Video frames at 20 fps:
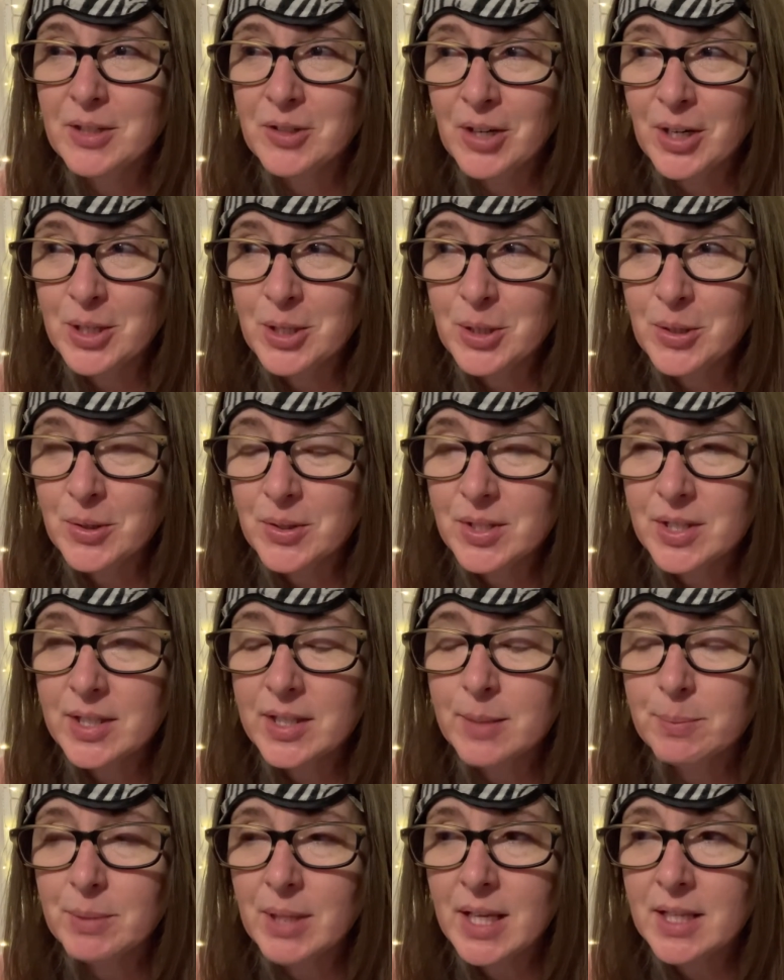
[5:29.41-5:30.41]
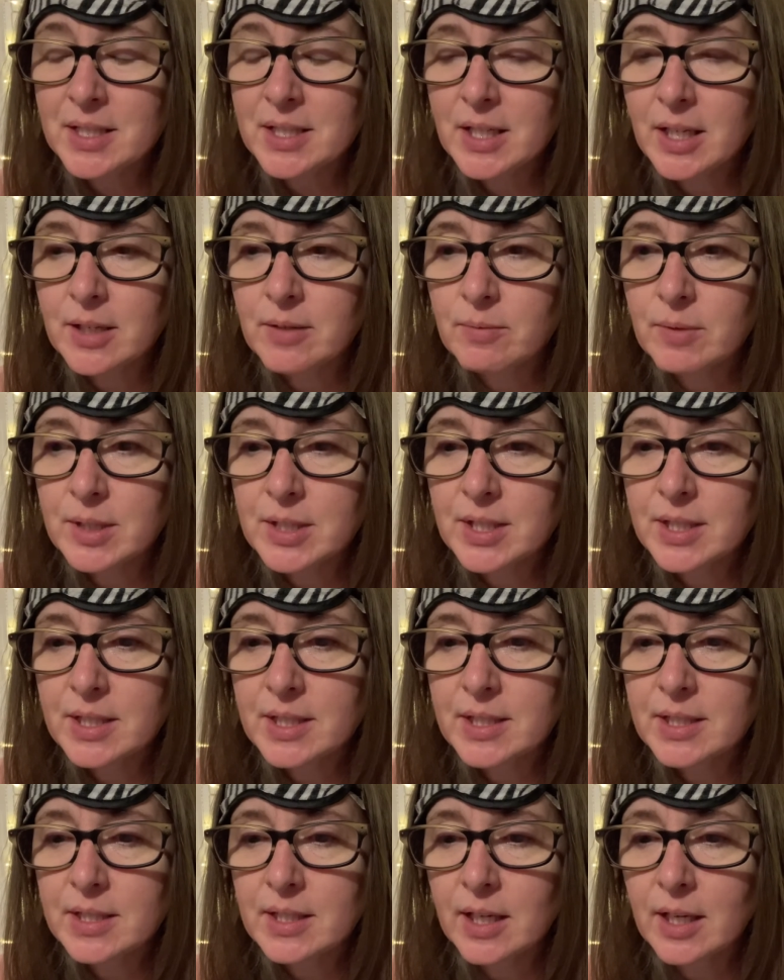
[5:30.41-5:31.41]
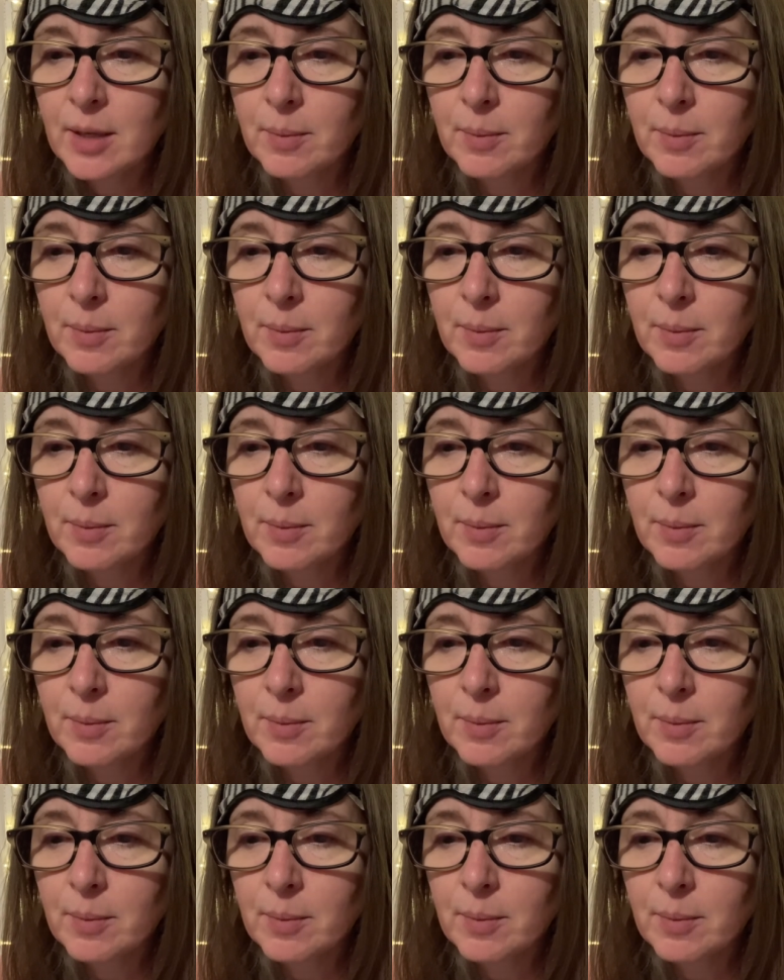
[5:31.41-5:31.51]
trying to go to sleep last night, was